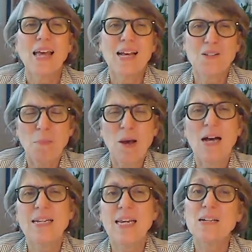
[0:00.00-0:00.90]
as a
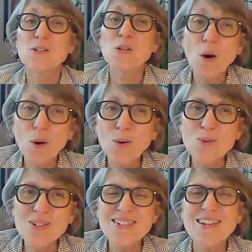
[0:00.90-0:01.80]
podcast
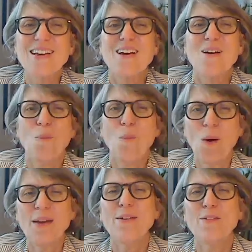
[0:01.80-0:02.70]
host,
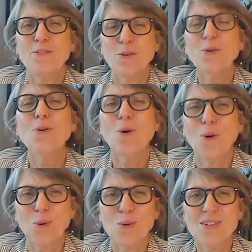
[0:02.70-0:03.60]
one of your
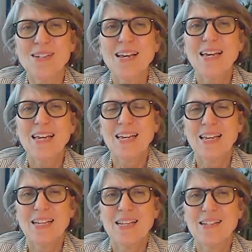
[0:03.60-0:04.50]
goals
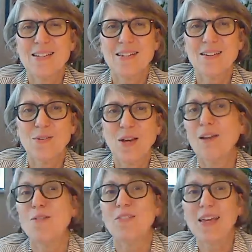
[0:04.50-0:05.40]
is to
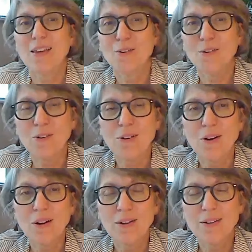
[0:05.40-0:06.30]
elevate your
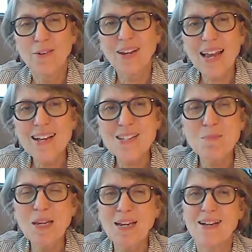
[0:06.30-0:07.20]

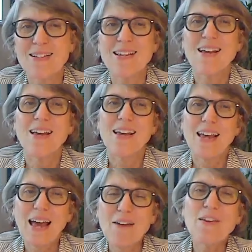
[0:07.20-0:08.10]
guests, because
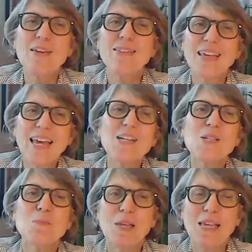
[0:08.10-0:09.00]
having the
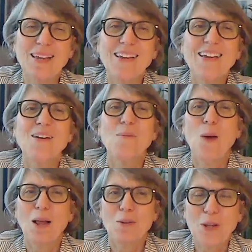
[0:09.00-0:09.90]
guests be
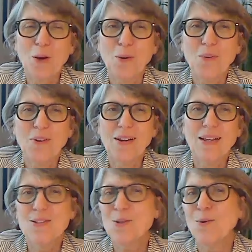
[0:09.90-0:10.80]
well known
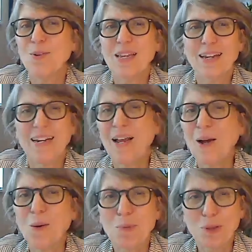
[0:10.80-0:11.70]
is only going to help